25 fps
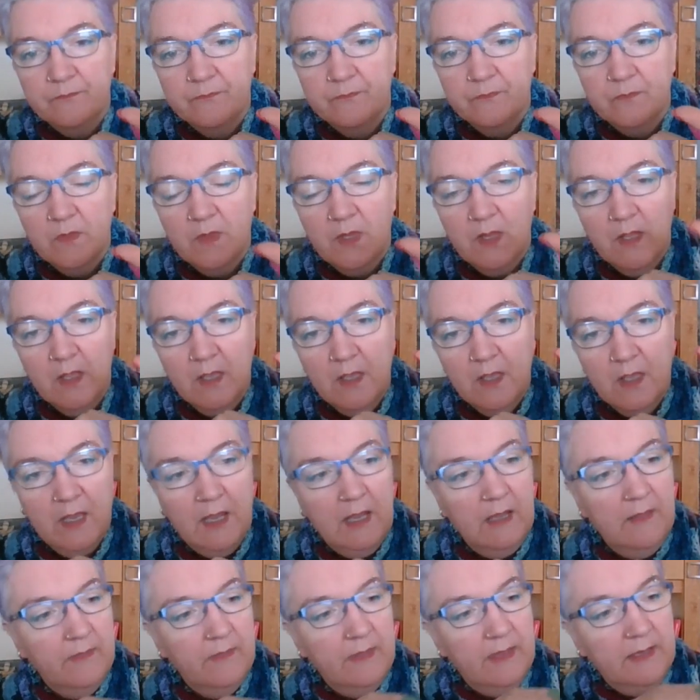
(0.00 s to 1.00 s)
It's a
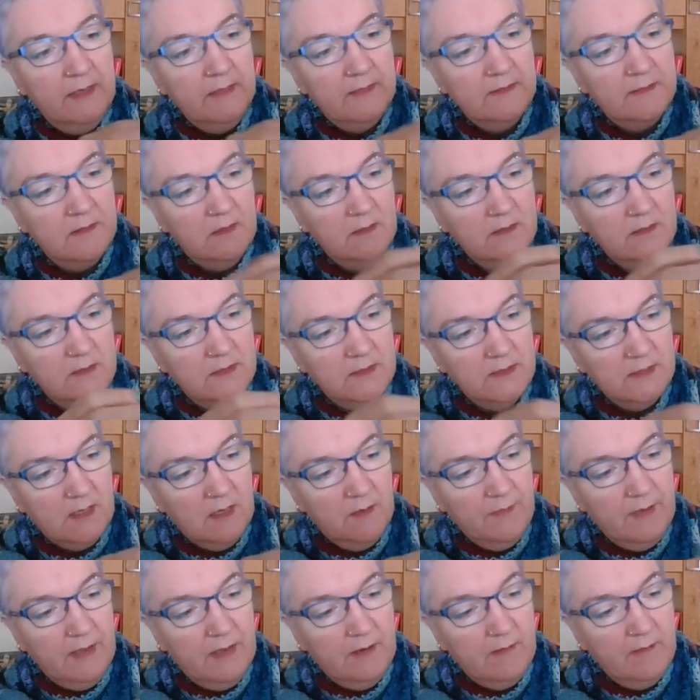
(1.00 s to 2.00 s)
really interesting
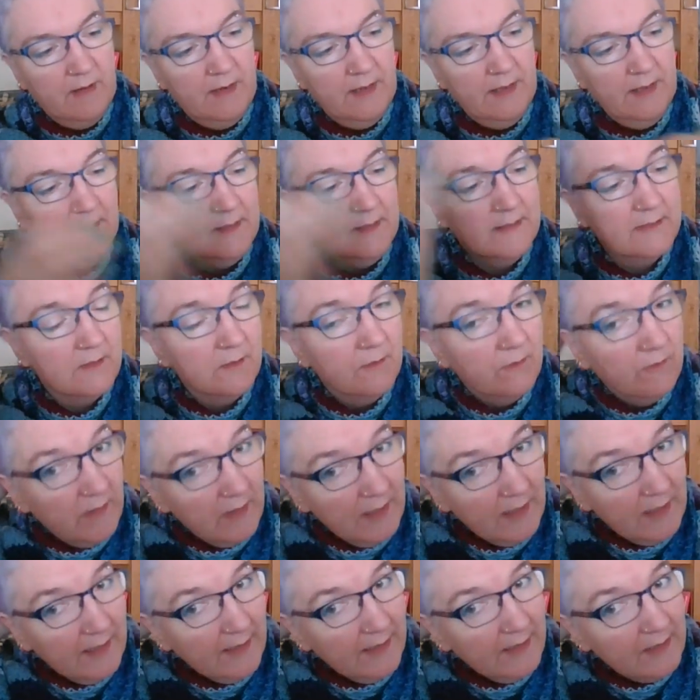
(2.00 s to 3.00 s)
construction, as you would imagine
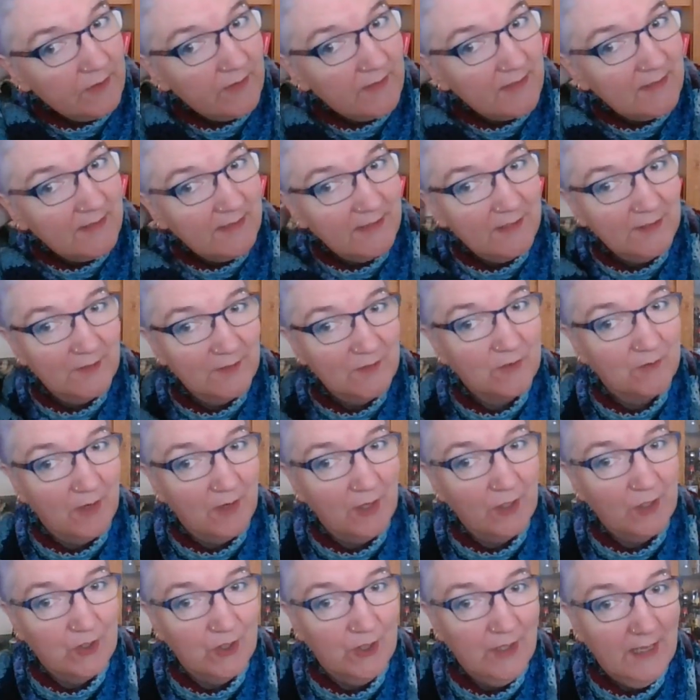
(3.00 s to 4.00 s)
from looking at it.
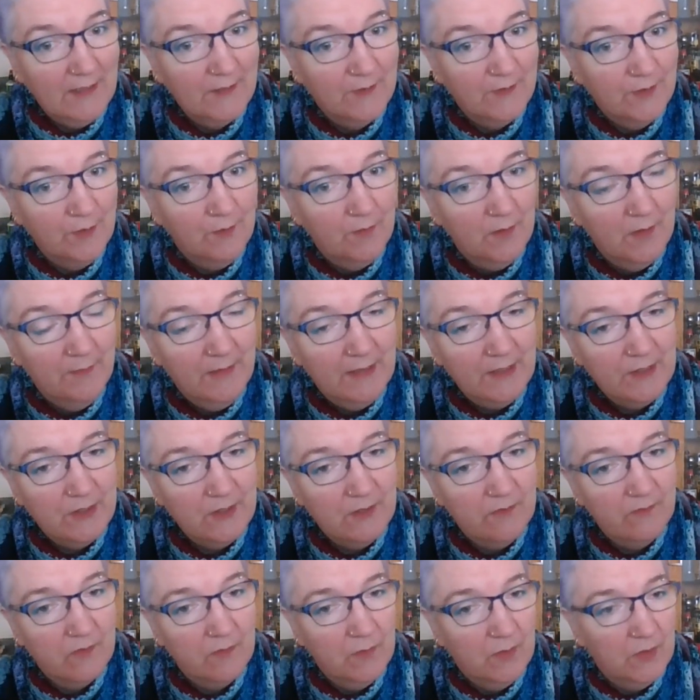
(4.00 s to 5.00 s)

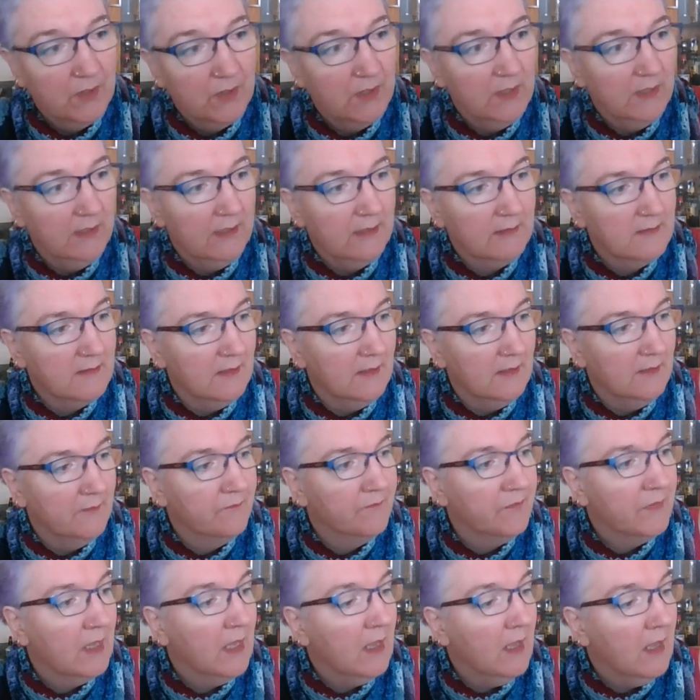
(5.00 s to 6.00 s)

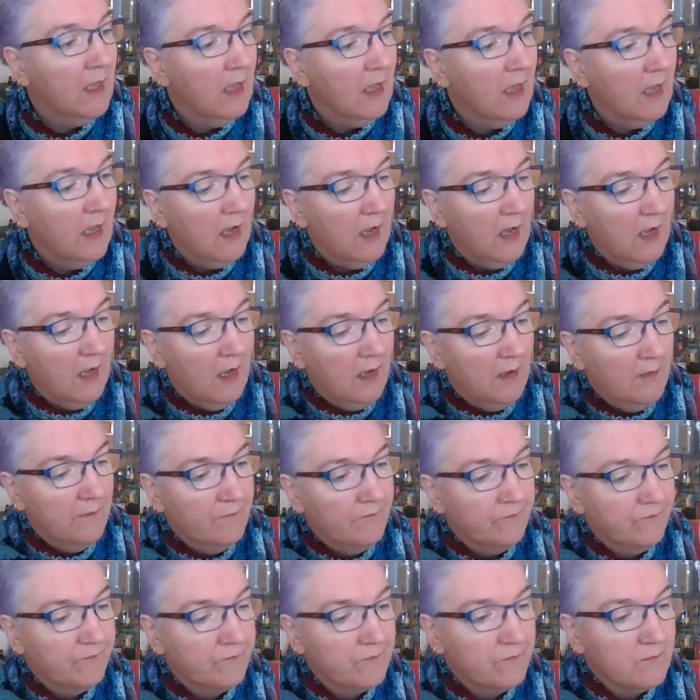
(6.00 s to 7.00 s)
And of course the
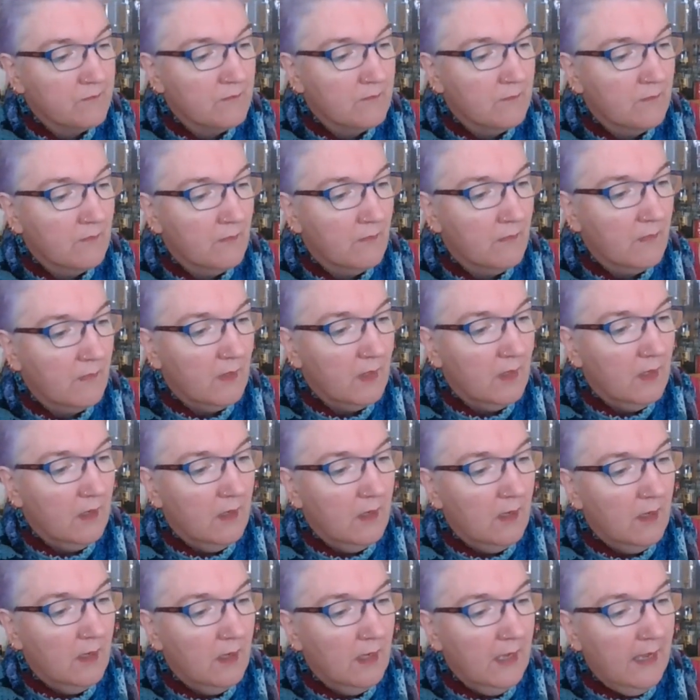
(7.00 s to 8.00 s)
colours, just
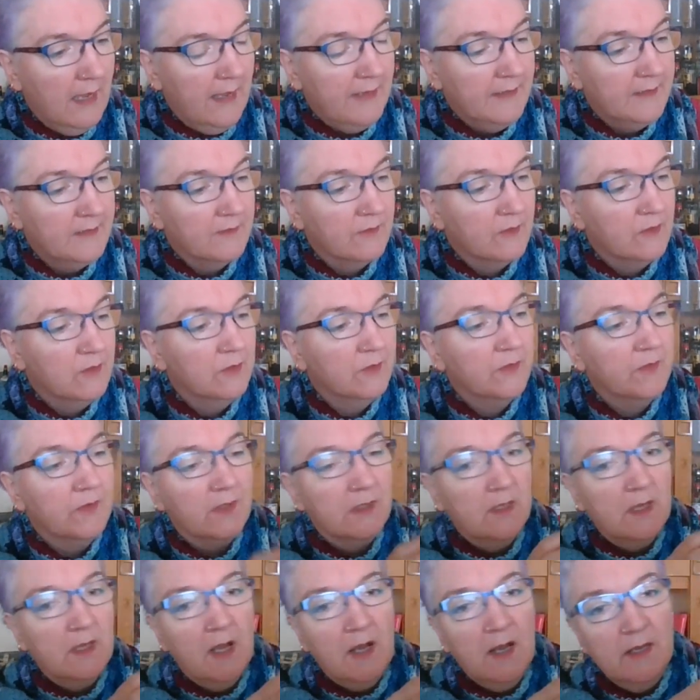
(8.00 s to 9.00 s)
the yarn looks
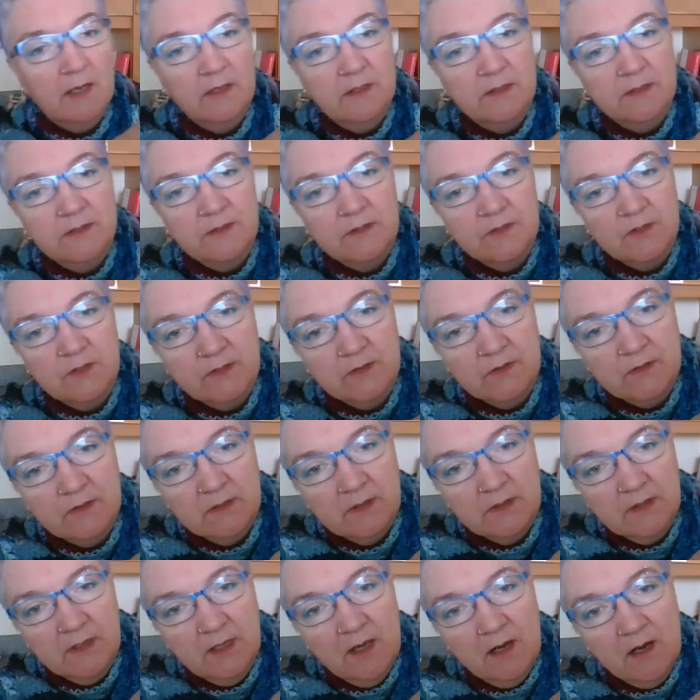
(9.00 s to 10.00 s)
beautiful. You know, it's a perfect
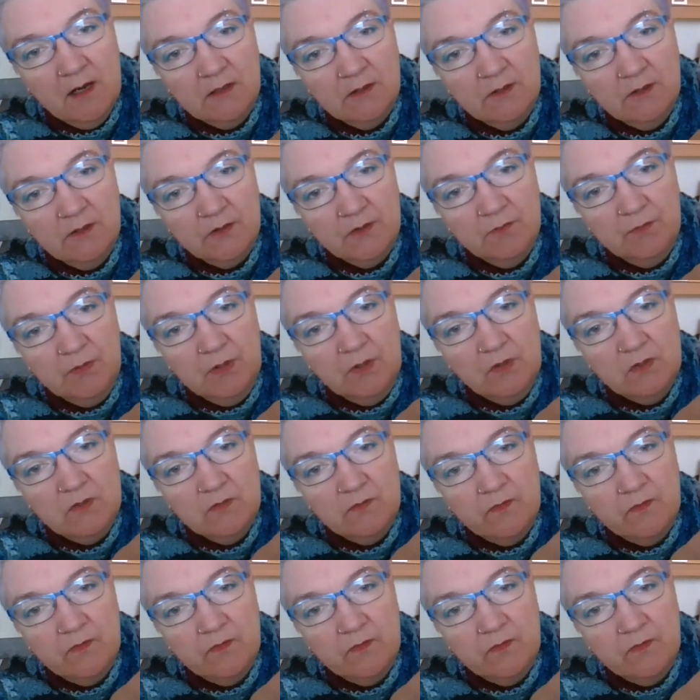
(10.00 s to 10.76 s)
choice for the yarn.